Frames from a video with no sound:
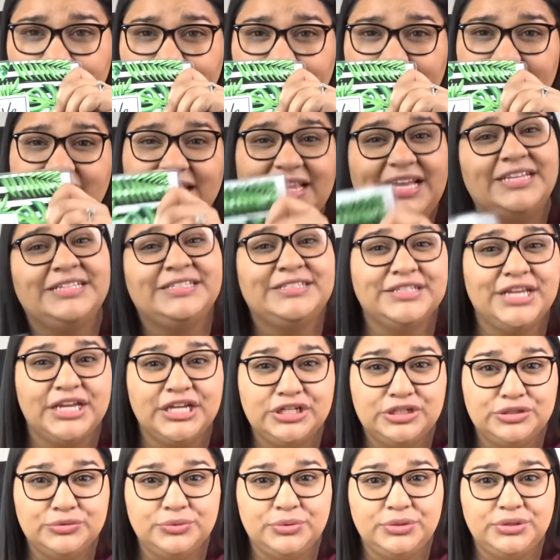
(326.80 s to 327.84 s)
class
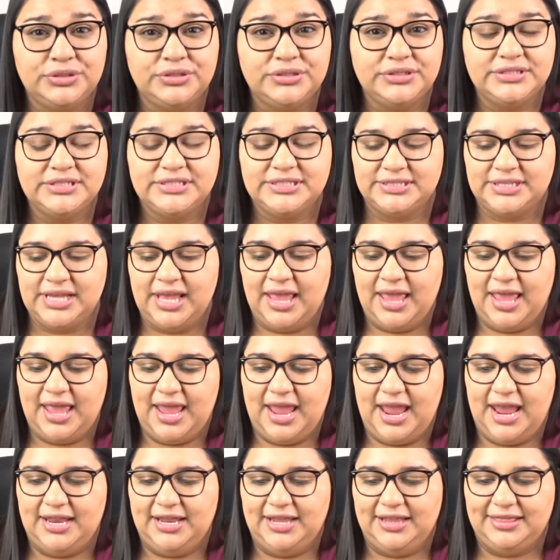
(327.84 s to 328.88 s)
schedules,
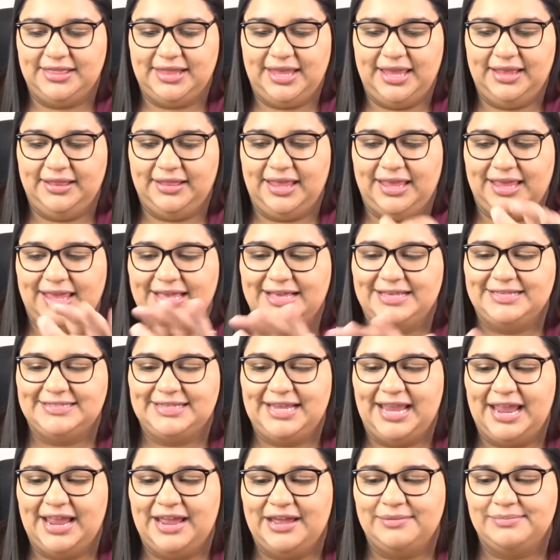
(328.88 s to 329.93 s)
anything like
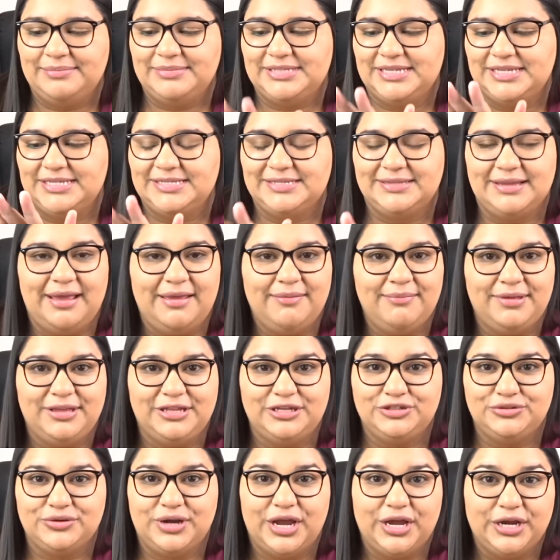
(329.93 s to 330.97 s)
exams, assignment
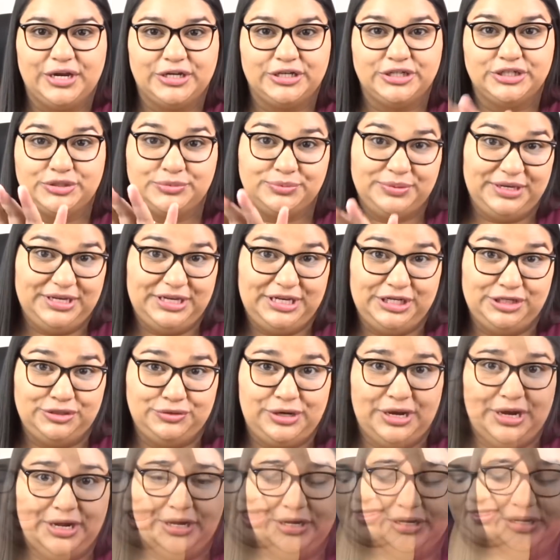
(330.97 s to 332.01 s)
trackers, reading
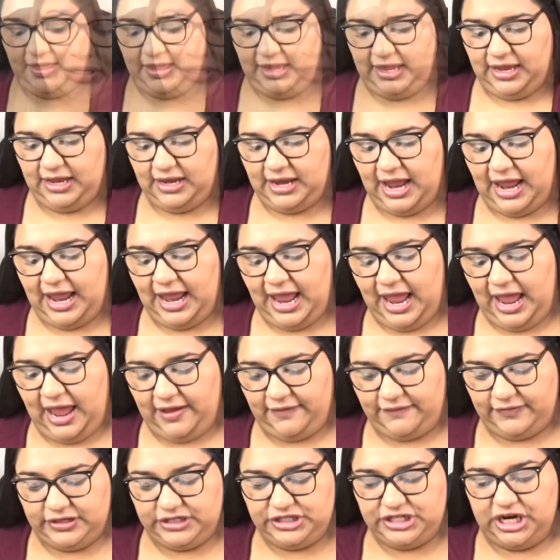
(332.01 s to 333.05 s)
trackers. And then I
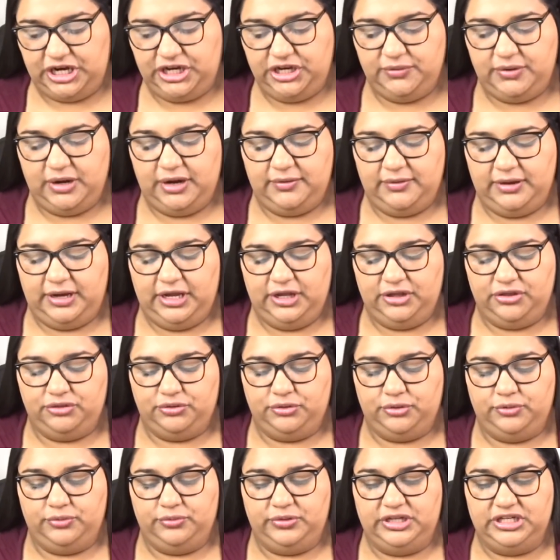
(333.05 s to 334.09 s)
have January
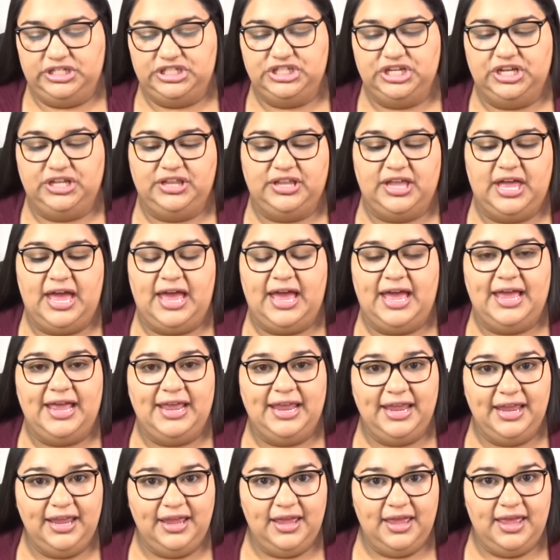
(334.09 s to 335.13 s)
through
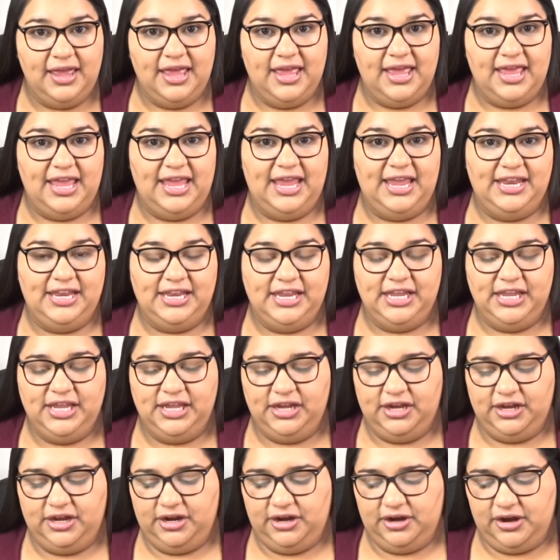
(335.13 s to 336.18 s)
July in
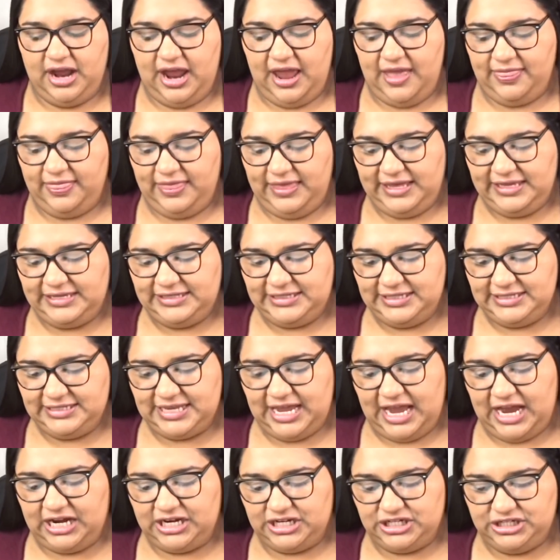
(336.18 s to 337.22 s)
here, and this is
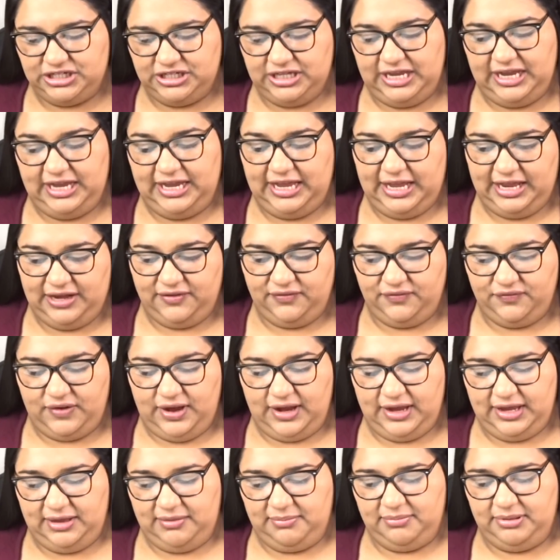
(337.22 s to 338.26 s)
actually again
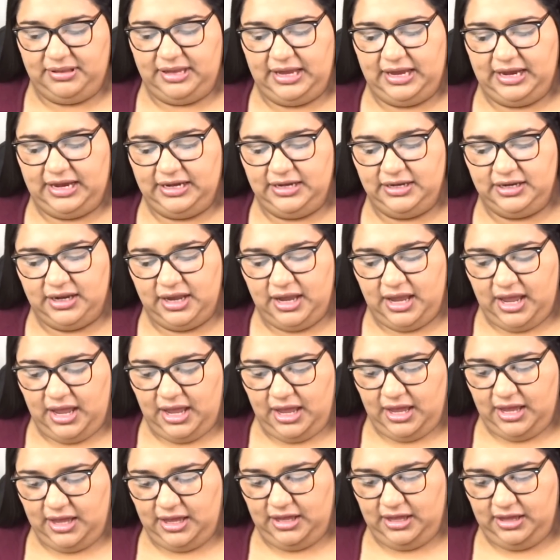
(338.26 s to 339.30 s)
freaking planned.
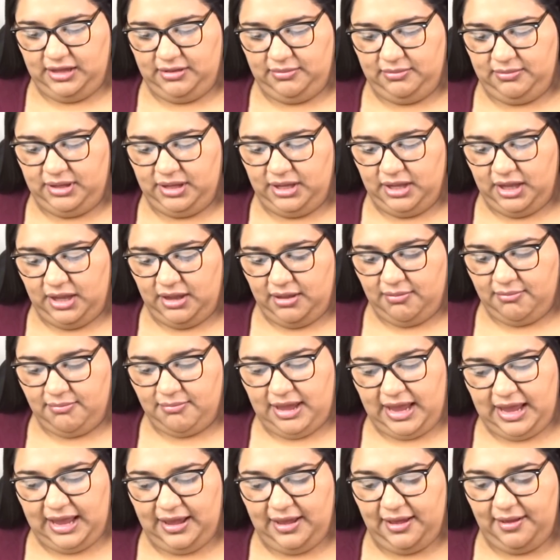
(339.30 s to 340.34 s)

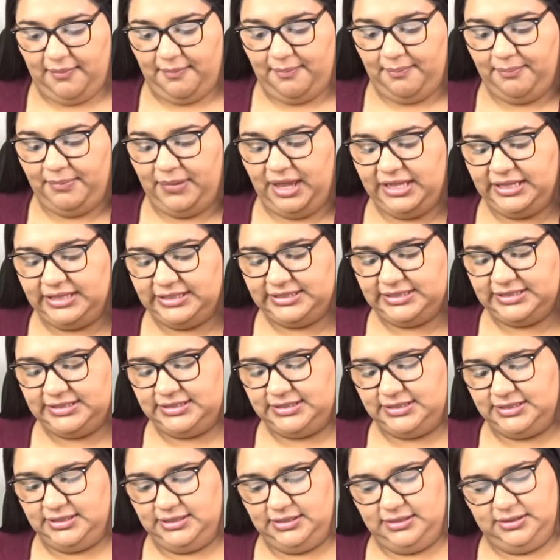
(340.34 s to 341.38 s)
My
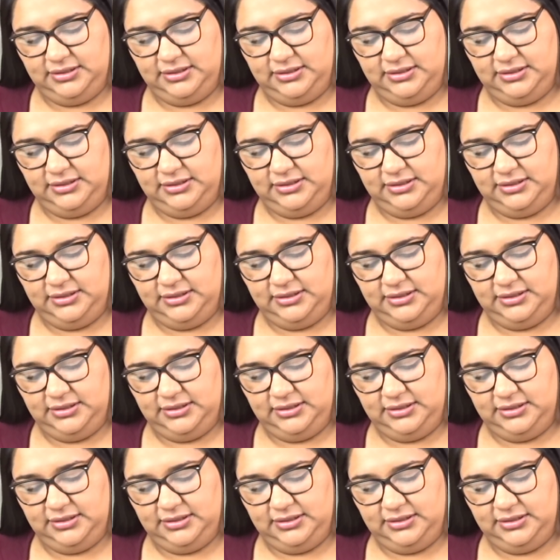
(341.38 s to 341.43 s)
months